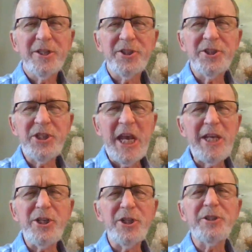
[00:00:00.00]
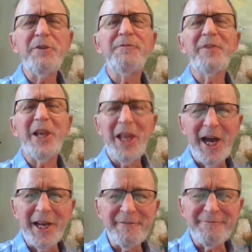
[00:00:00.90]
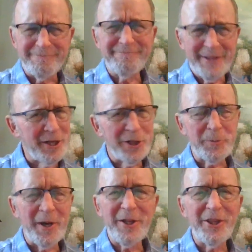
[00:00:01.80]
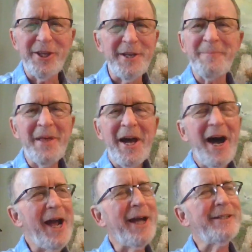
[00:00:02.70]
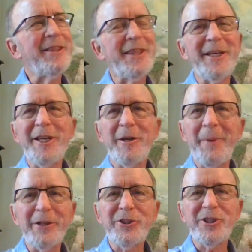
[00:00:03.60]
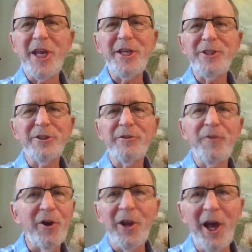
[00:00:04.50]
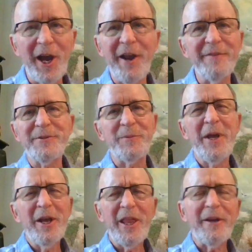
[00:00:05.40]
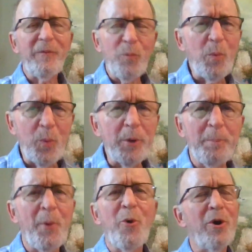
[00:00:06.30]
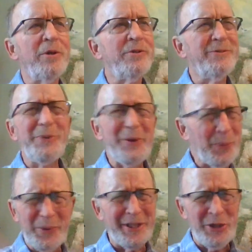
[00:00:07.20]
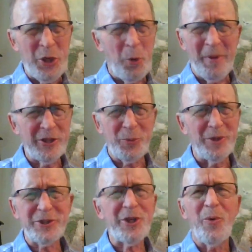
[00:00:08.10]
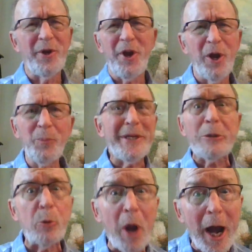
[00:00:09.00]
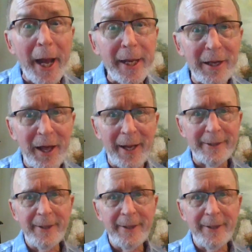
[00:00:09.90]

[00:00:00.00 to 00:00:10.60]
Stages of life. There's my theme. I got to thinking about stages of our lives. And like when we're born, we don't really know much what's going on. We cry a lot.